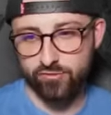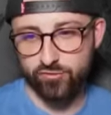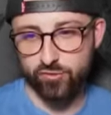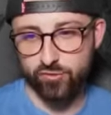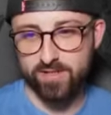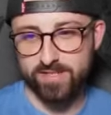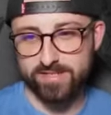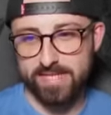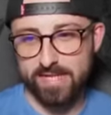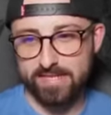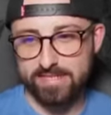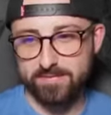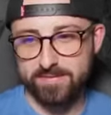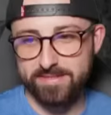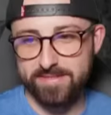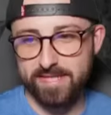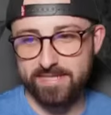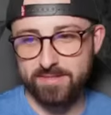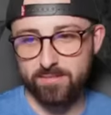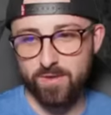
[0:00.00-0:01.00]
True Detective
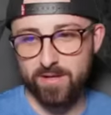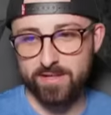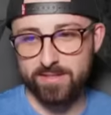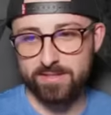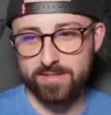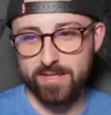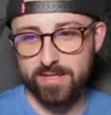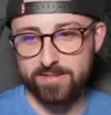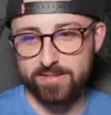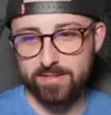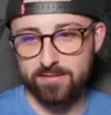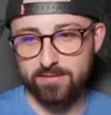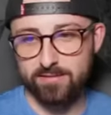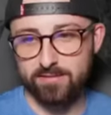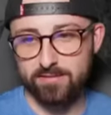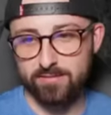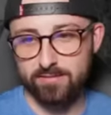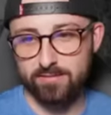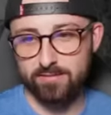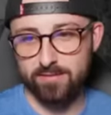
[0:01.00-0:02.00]
Season 1 is
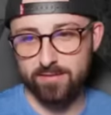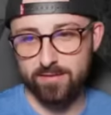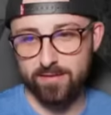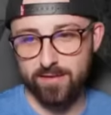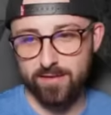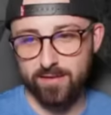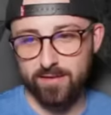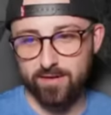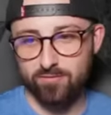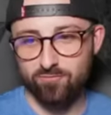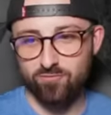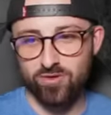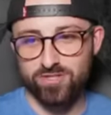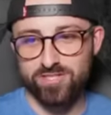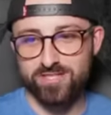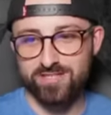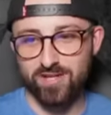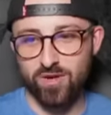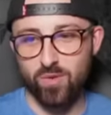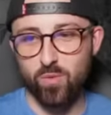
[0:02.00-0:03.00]
decent.
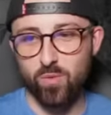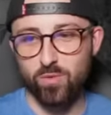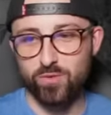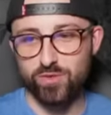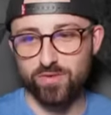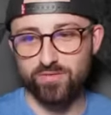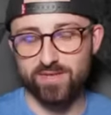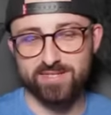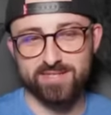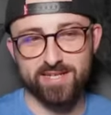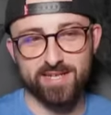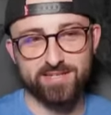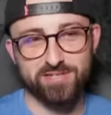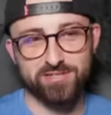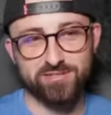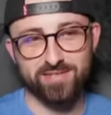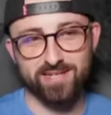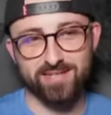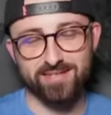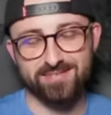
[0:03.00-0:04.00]
Ross is a quarter of a
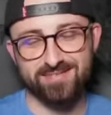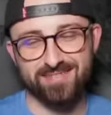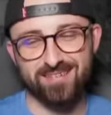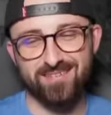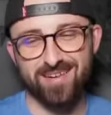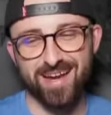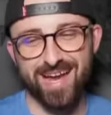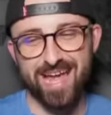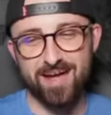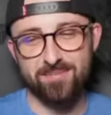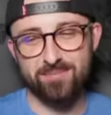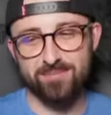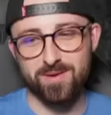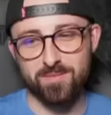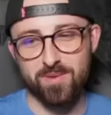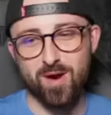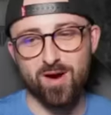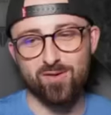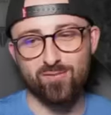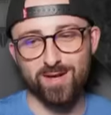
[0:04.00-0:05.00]
century. Oh, I am.
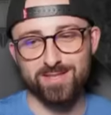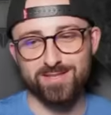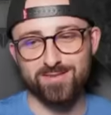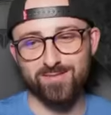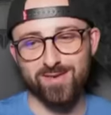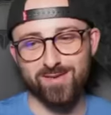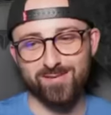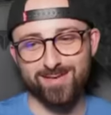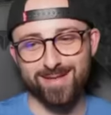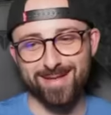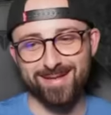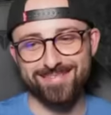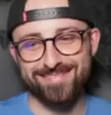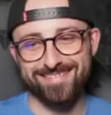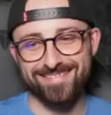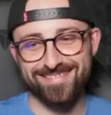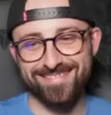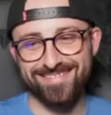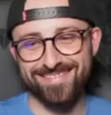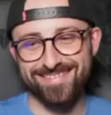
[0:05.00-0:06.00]
I'm halfway to 50.